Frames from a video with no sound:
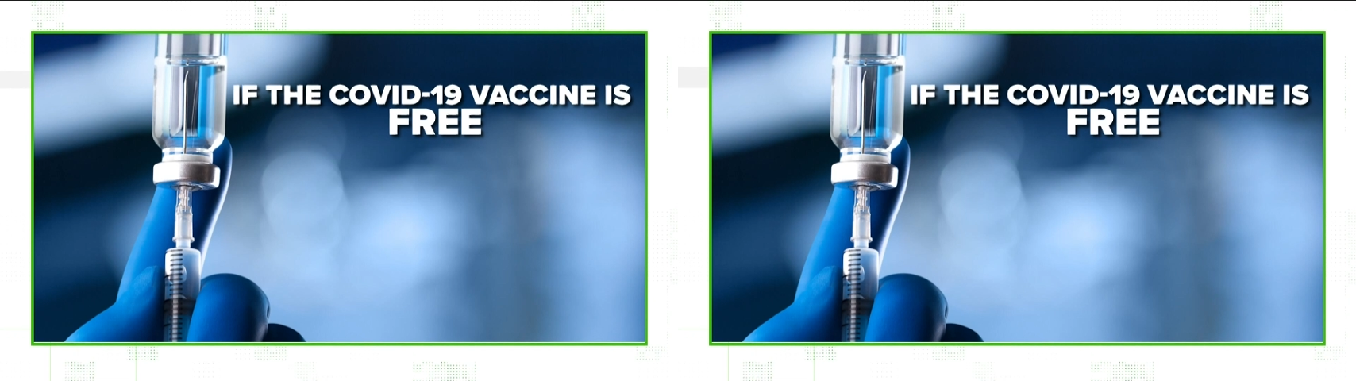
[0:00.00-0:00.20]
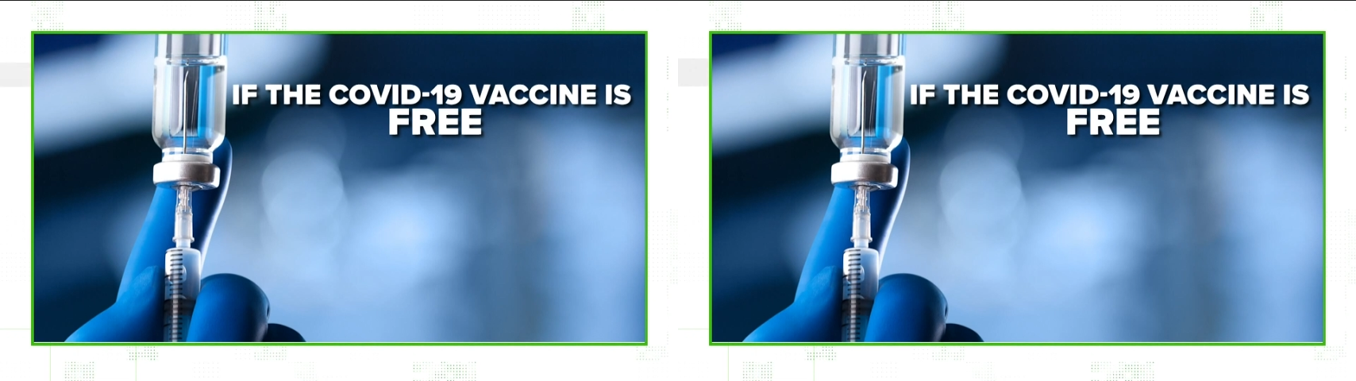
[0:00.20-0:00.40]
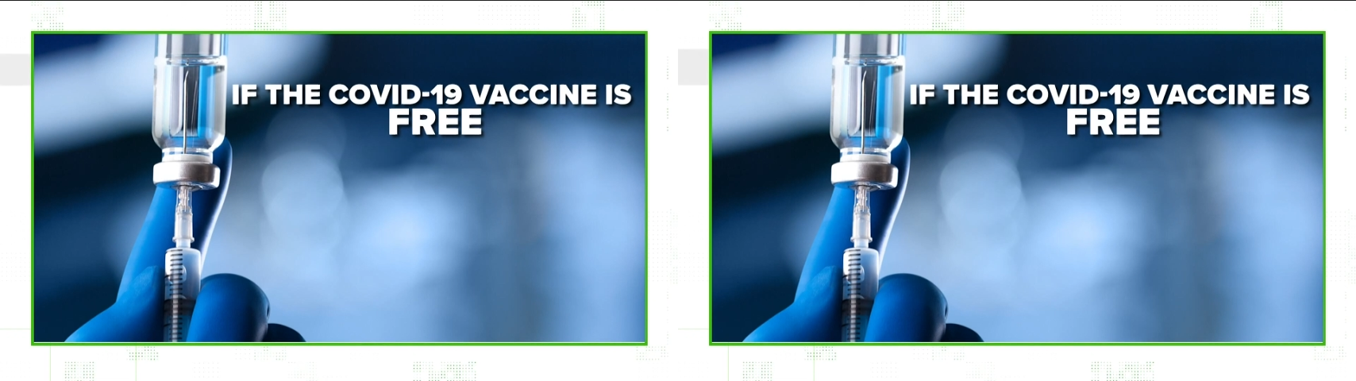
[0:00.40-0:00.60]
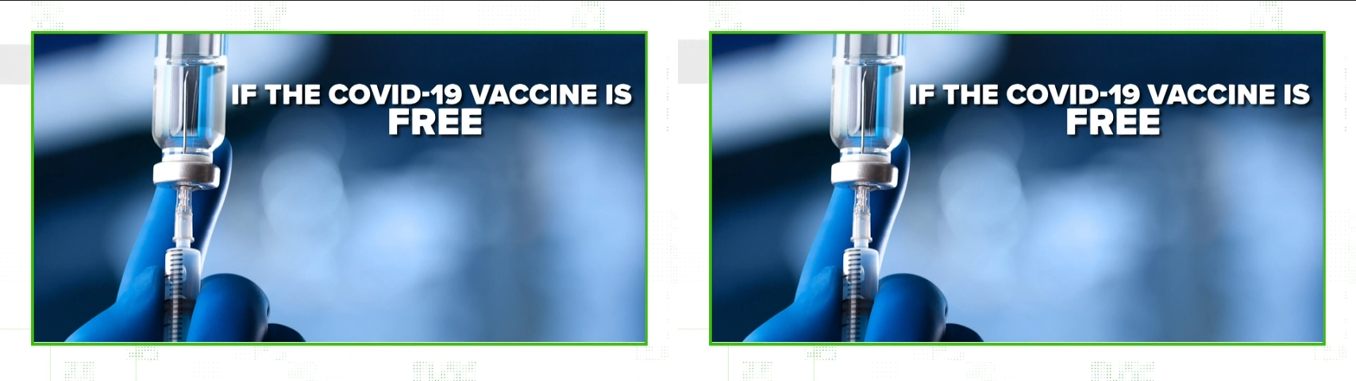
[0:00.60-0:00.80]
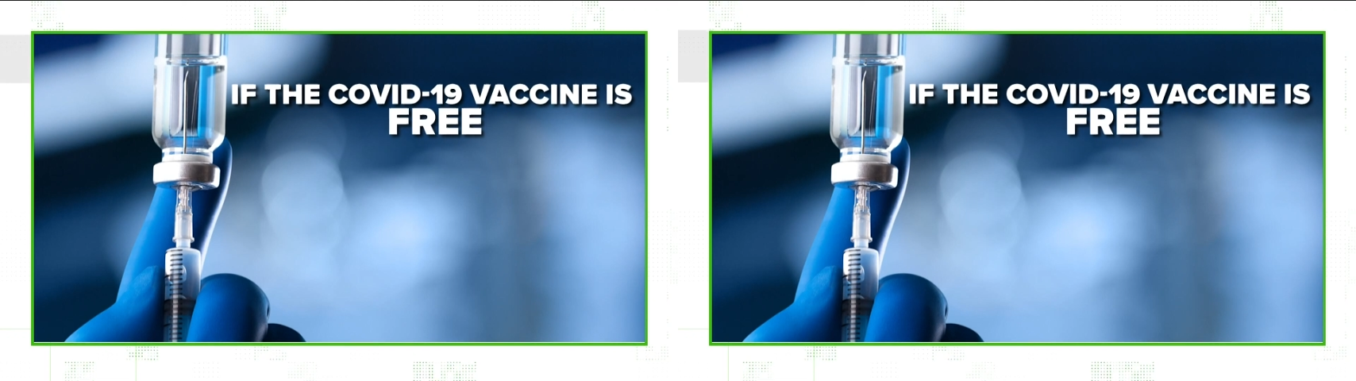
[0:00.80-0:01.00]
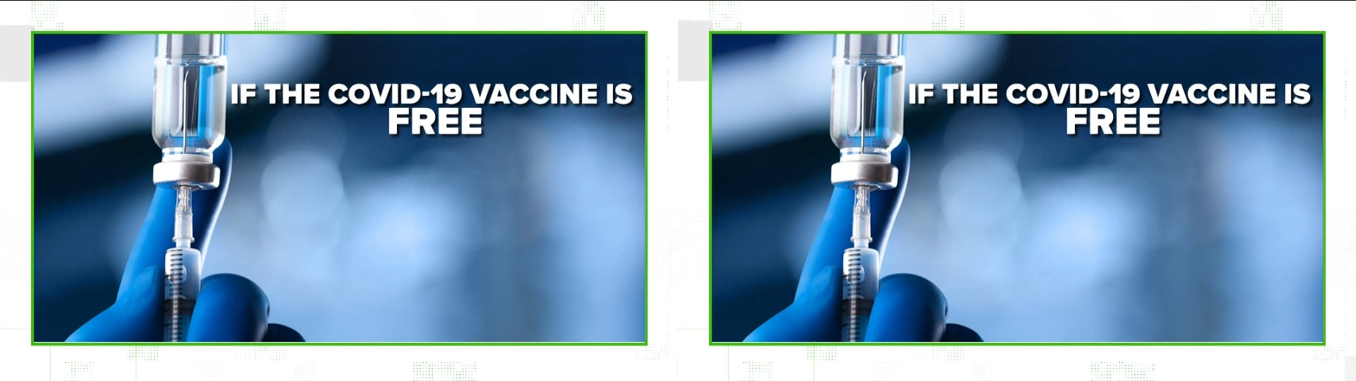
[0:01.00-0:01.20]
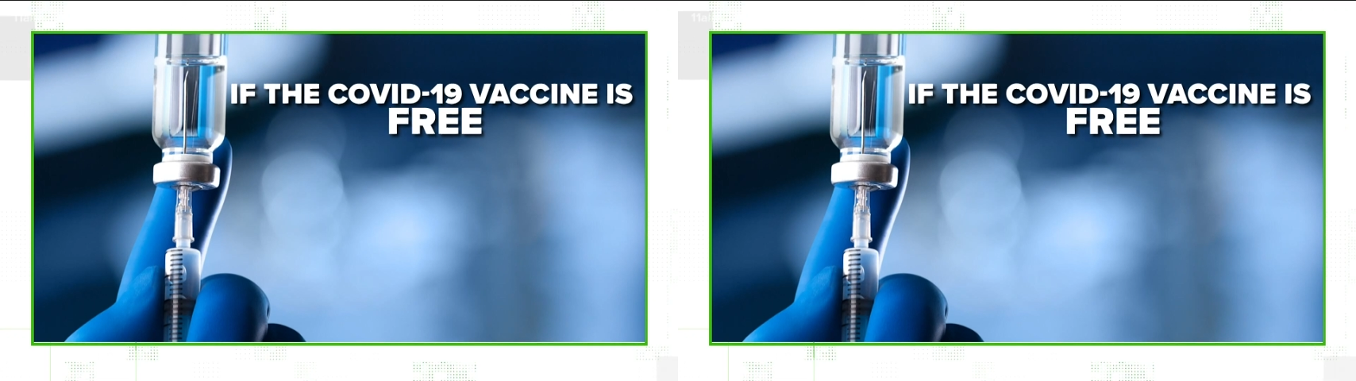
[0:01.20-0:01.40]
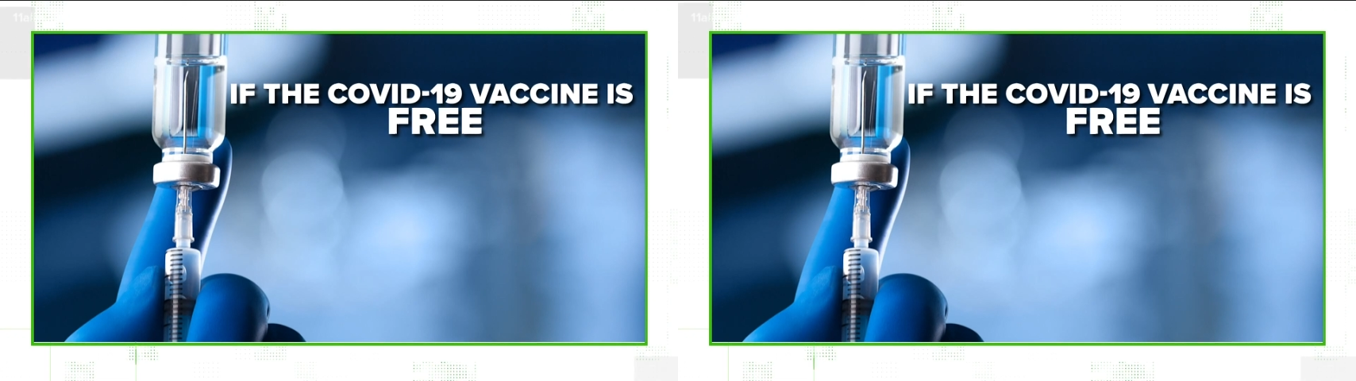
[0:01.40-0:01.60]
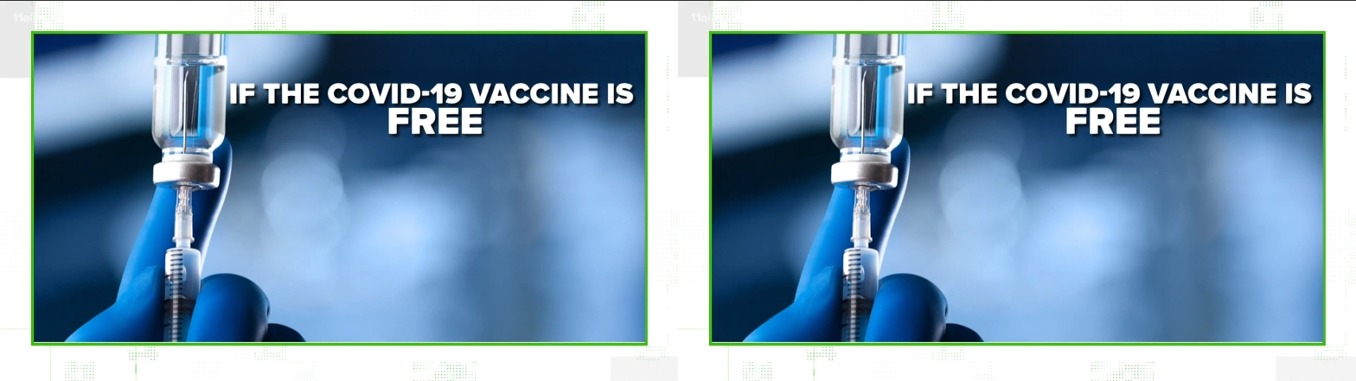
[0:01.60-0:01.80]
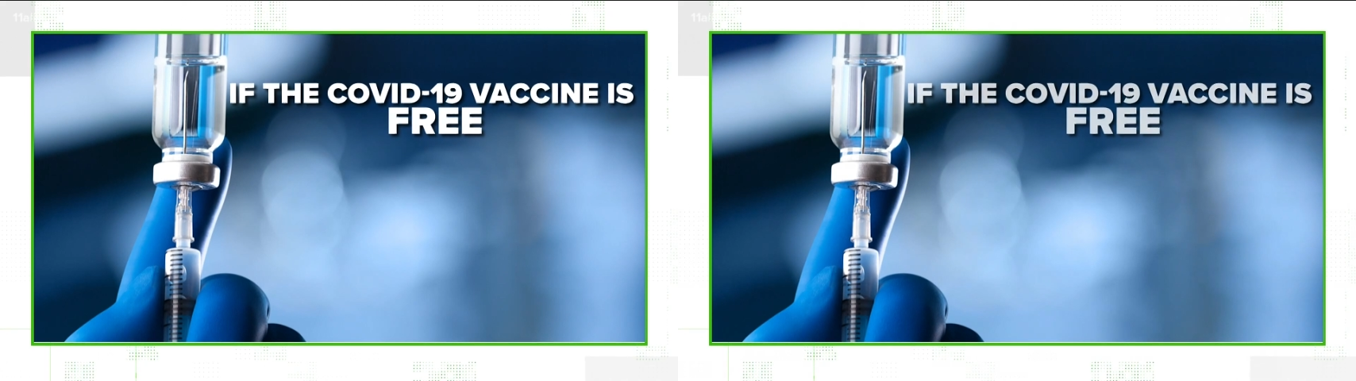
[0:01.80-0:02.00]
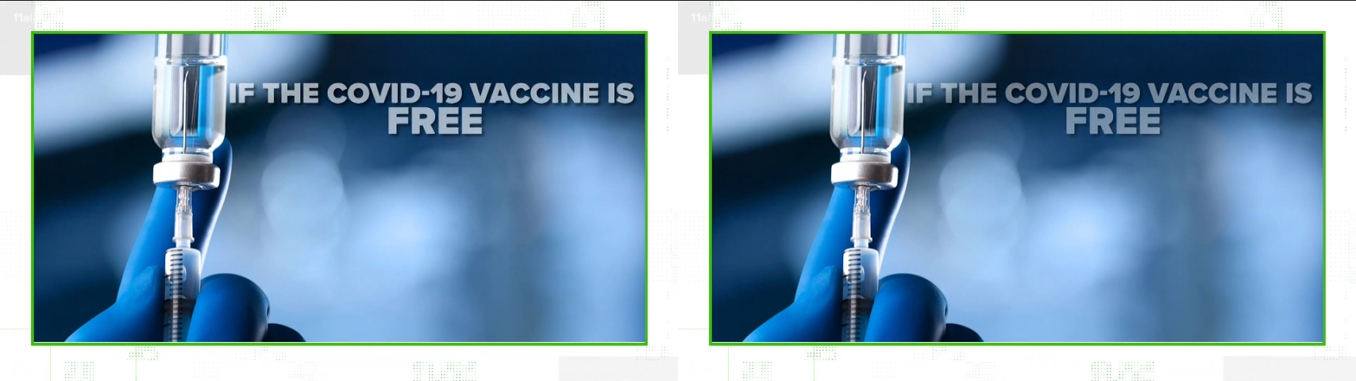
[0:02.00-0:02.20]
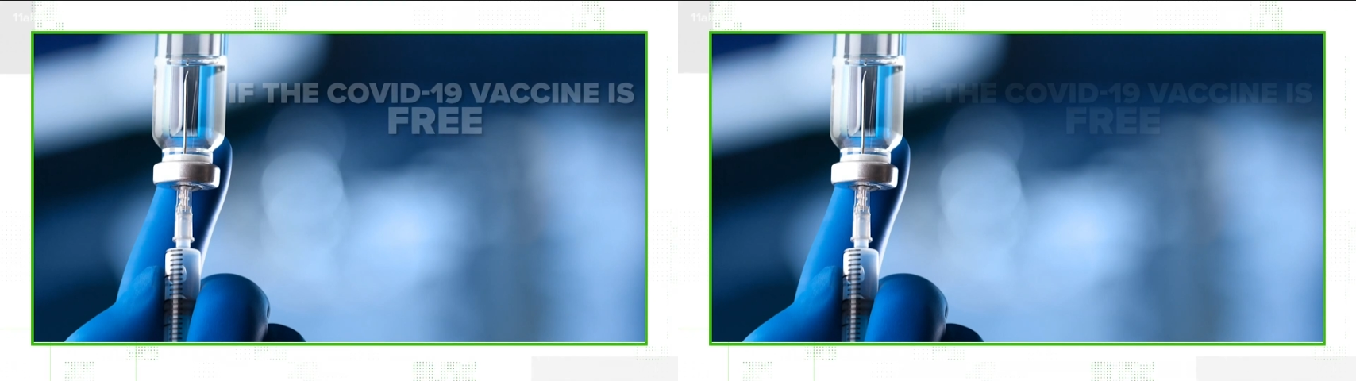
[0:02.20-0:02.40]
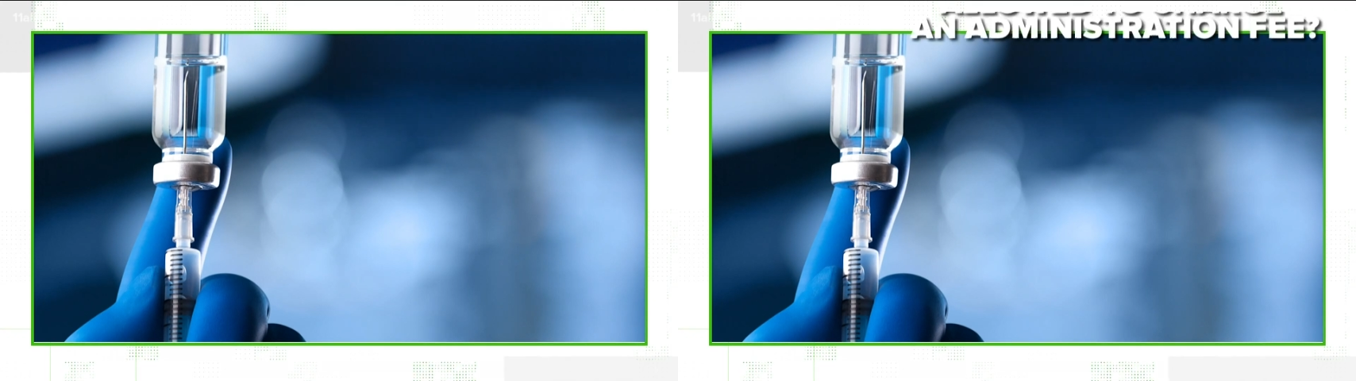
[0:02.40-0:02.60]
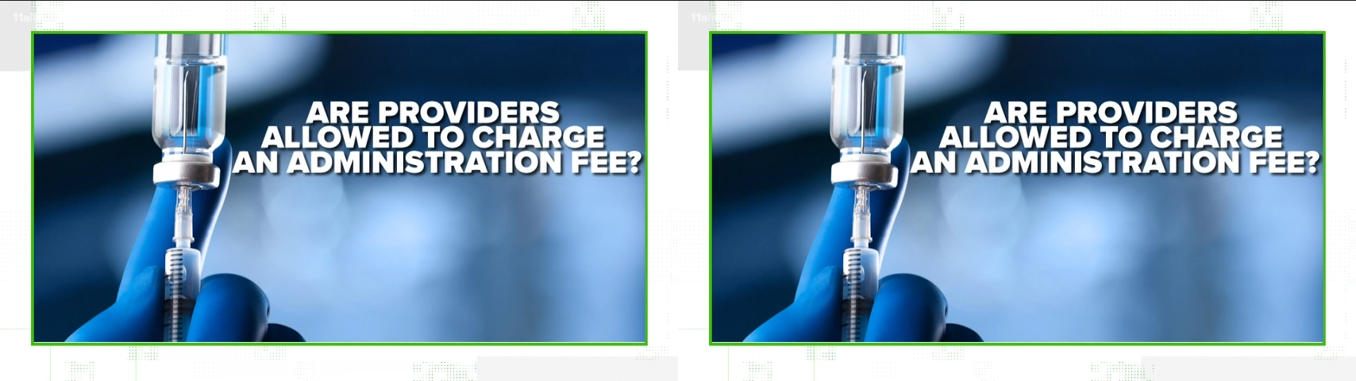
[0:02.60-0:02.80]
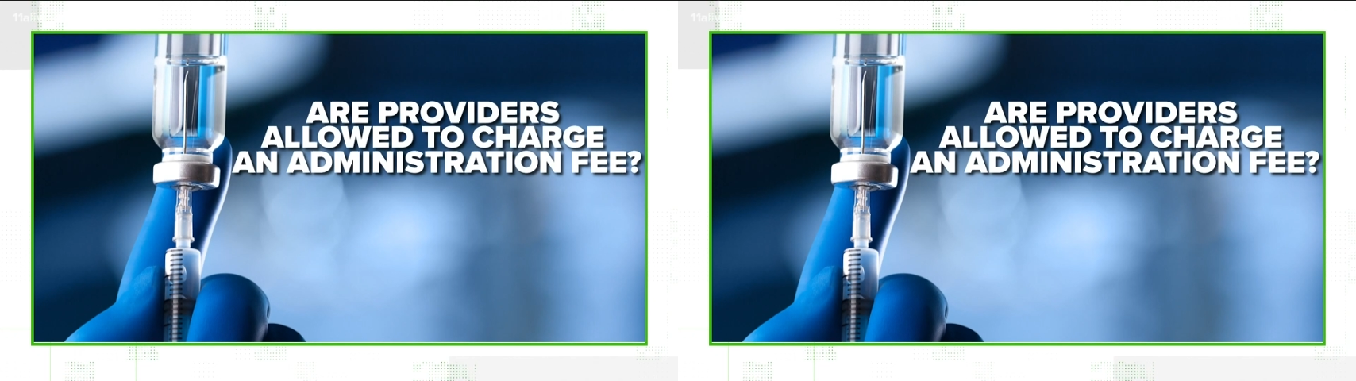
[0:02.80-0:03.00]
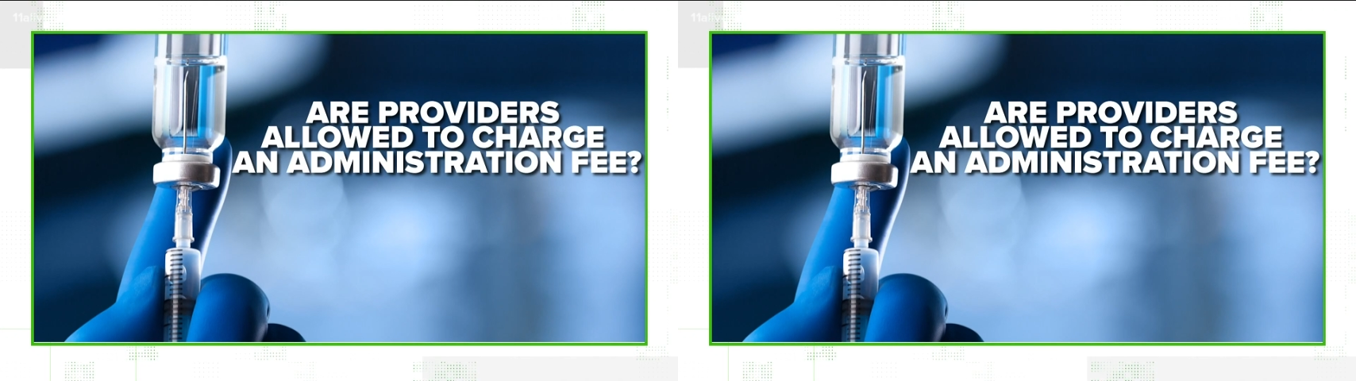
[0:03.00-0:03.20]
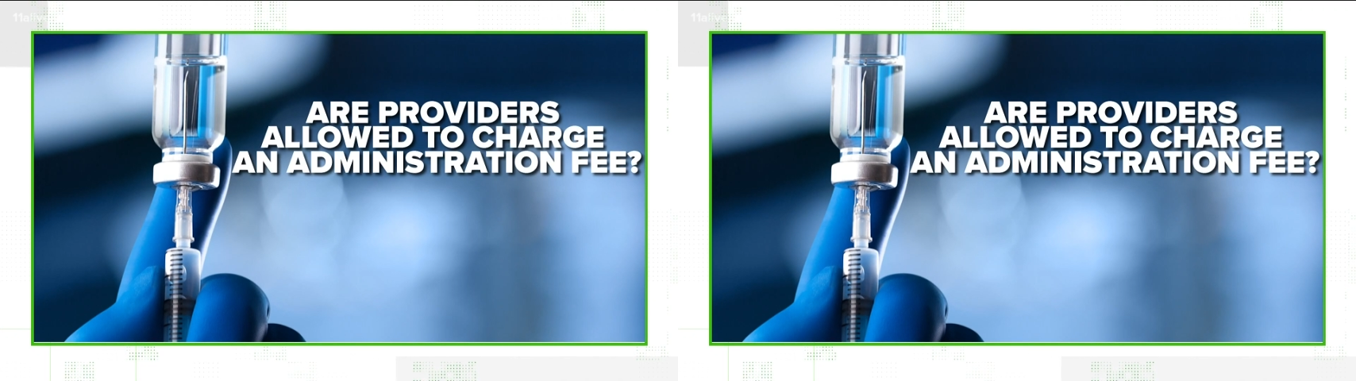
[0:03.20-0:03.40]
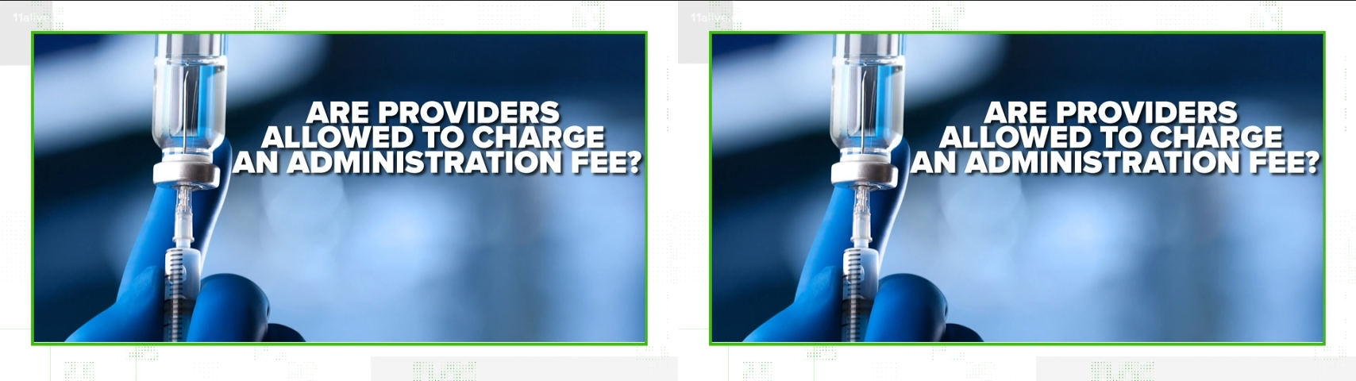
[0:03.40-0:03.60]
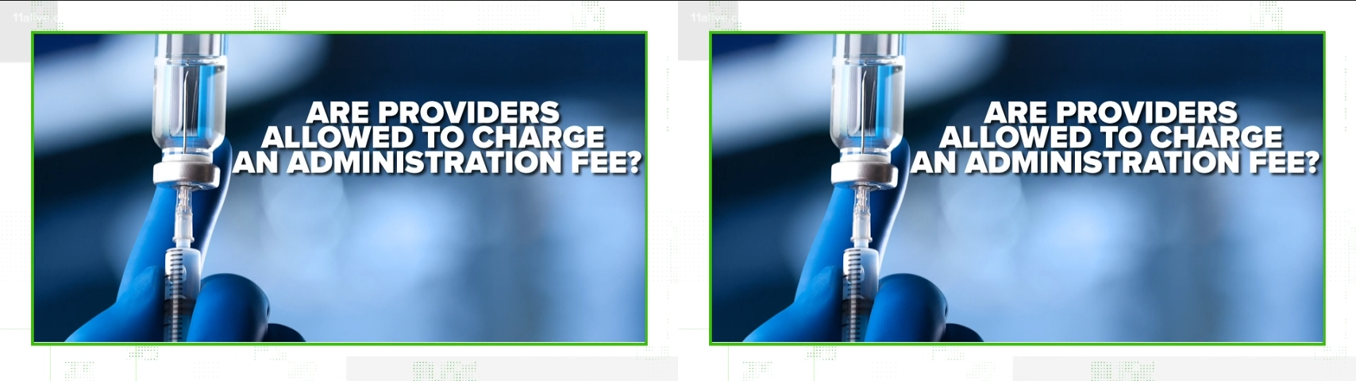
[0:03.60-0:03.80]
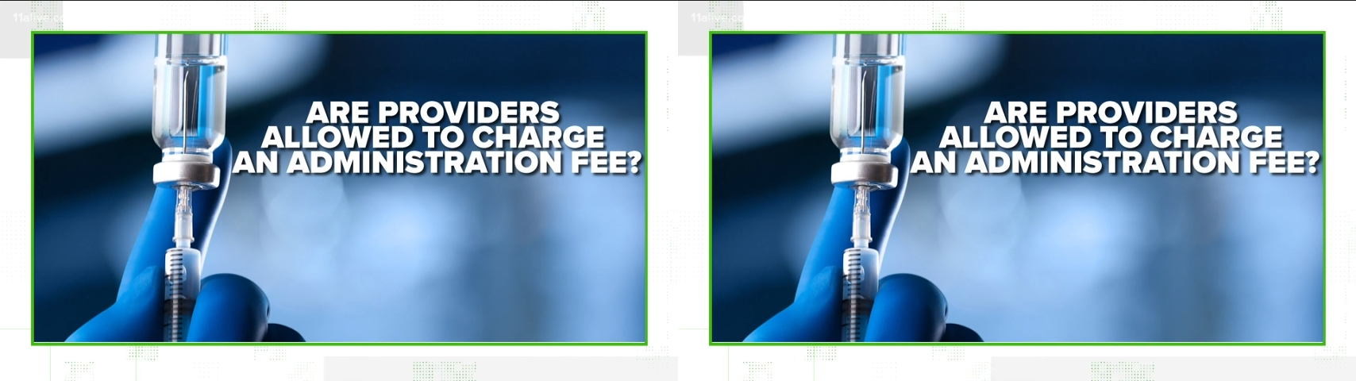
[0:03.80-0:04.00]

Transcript: (no speaker visible)